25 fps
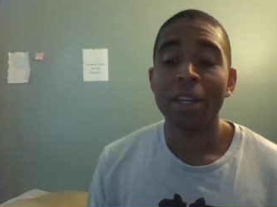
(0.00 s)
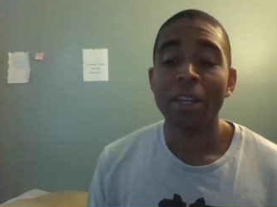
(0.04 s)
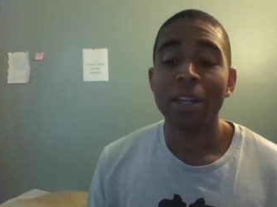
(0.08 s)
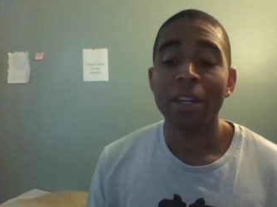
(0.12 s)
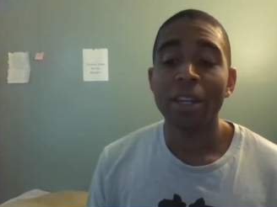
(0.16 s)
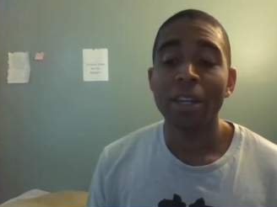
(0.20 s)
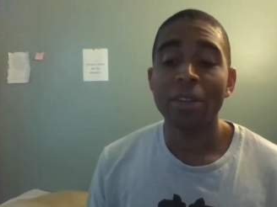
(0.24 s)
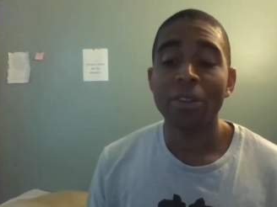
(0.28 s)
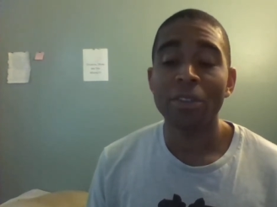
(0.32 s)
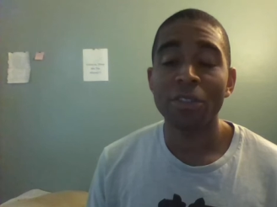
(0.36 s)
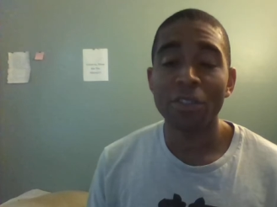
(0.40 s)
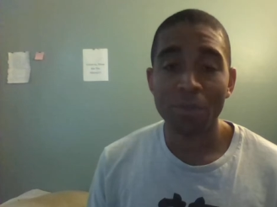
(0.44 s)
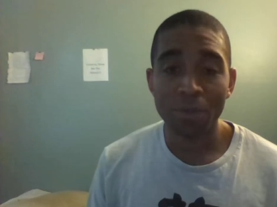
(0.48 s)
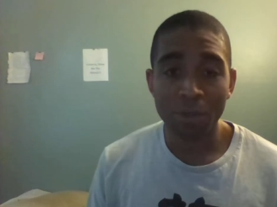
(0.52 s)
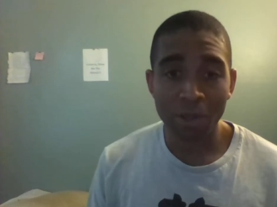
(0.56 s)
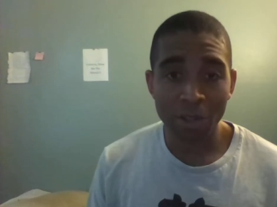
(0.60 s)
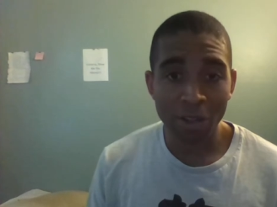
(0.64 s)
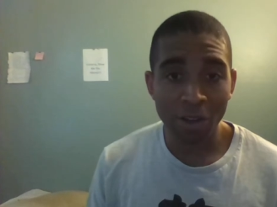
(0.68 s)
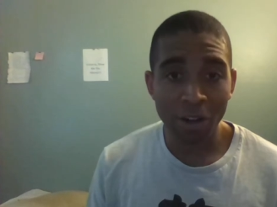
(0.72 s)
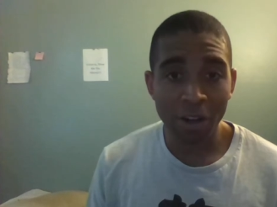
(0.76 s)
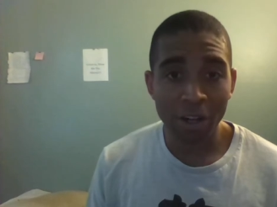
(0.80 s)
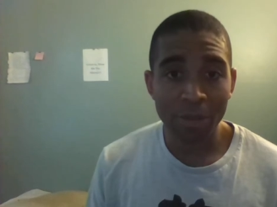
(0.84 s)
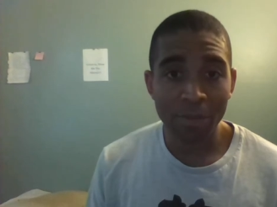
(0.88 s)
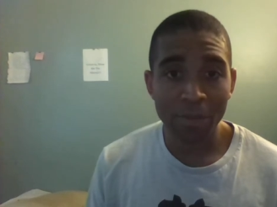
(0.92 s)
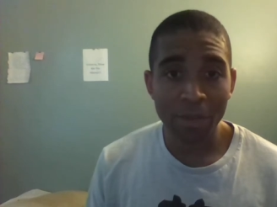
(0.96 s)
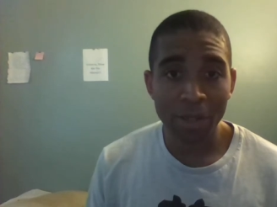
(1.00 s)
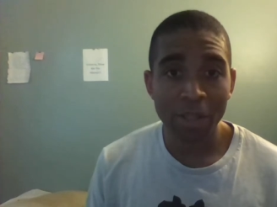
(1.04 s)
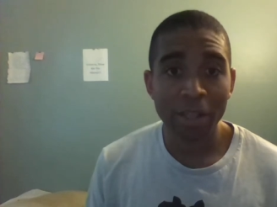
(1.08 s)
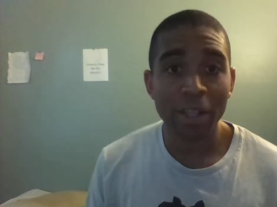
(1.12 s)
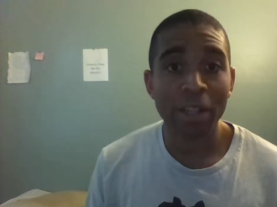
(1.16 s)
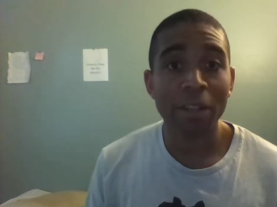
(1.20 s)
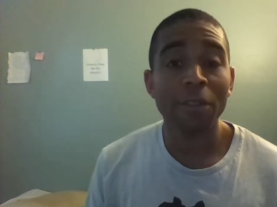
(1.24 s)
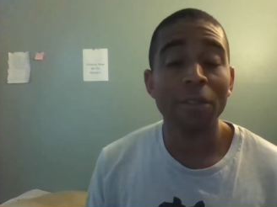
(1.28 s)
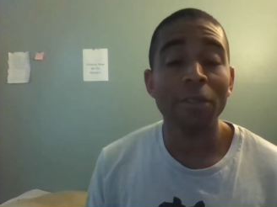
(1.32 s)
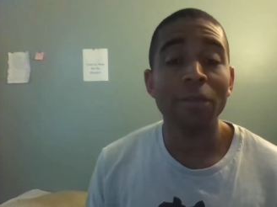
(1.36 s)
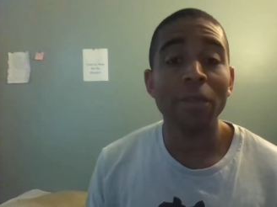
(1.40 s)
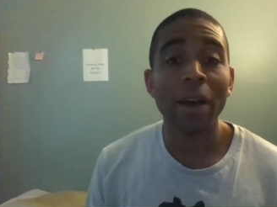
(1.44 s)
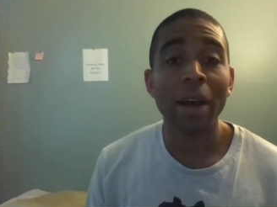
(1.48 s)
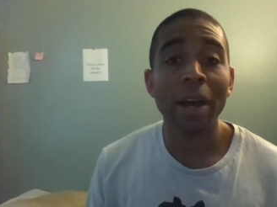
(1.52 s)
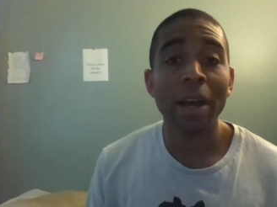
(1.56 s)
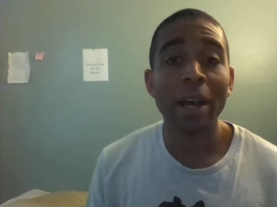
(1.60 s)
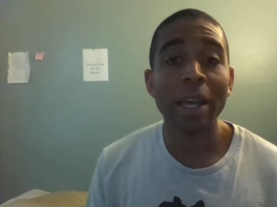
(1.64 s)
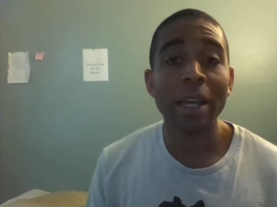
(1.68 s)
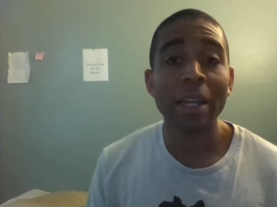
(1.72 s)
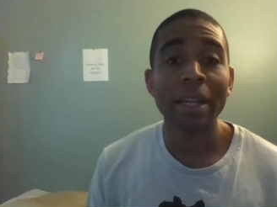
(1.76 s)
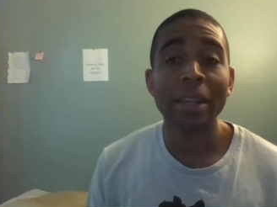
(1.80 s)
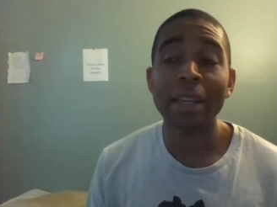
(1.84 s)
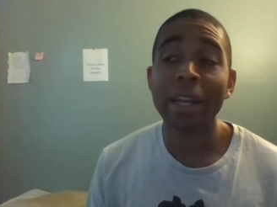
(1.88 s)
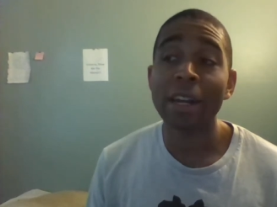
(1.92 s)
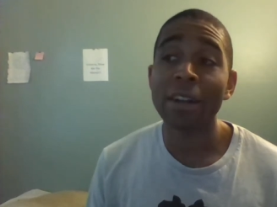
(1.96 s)
if she doesn't want to talk to me, that's
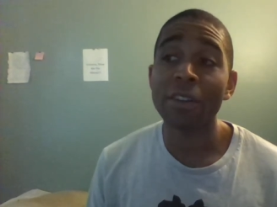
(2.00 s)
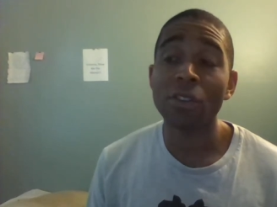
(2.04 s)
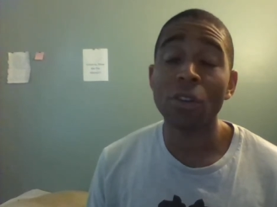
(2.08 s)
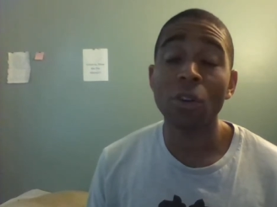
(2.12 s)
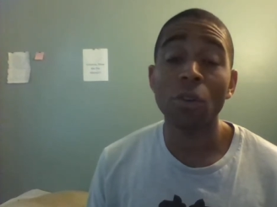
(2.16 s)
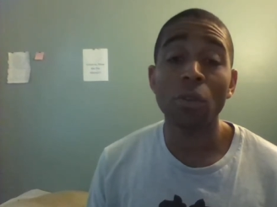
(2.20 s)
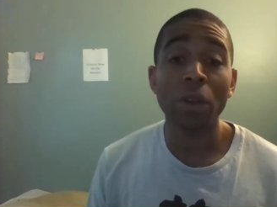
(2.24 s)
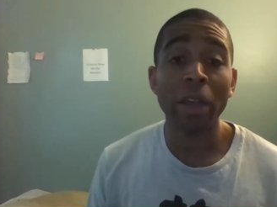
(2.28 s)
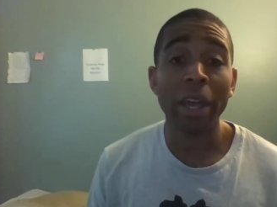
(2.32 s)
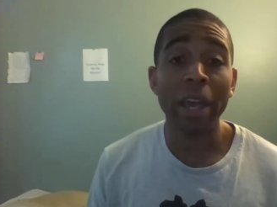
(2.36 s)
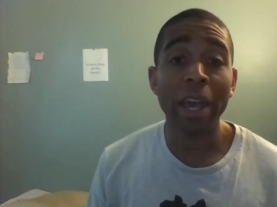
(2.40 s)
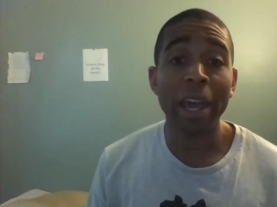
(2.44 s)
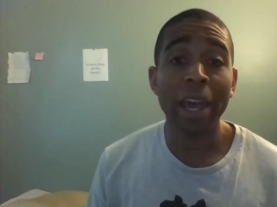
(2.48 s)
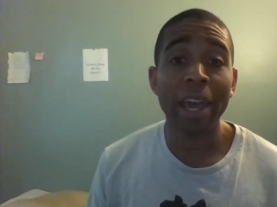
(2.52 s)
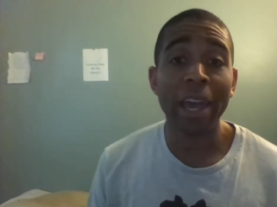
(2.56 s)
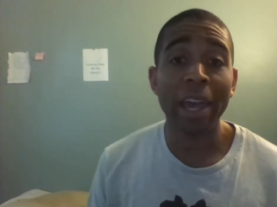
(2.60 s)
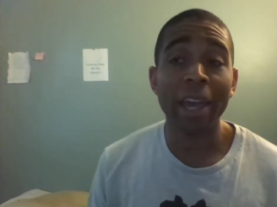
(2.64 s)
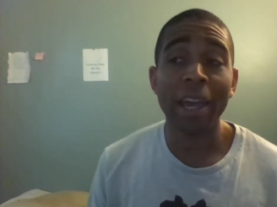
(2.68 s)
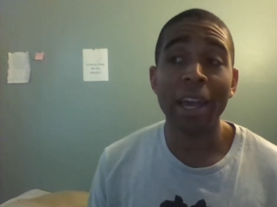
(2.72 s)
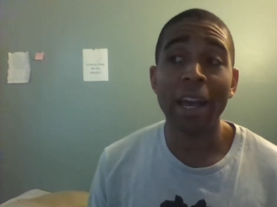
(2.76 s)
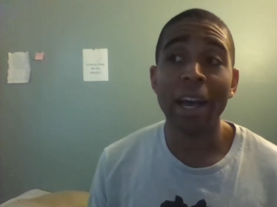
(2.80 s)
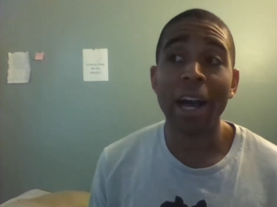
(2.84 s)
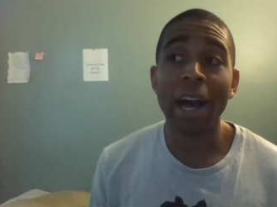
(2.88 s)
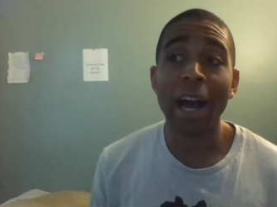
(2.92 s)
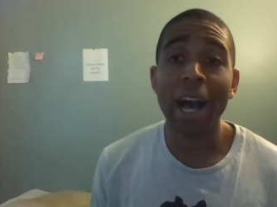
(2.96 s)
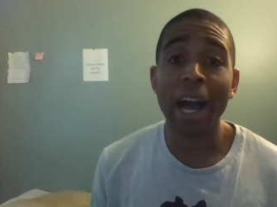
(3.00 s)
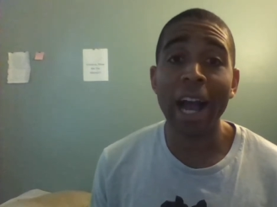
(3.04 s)
fine, that is okay.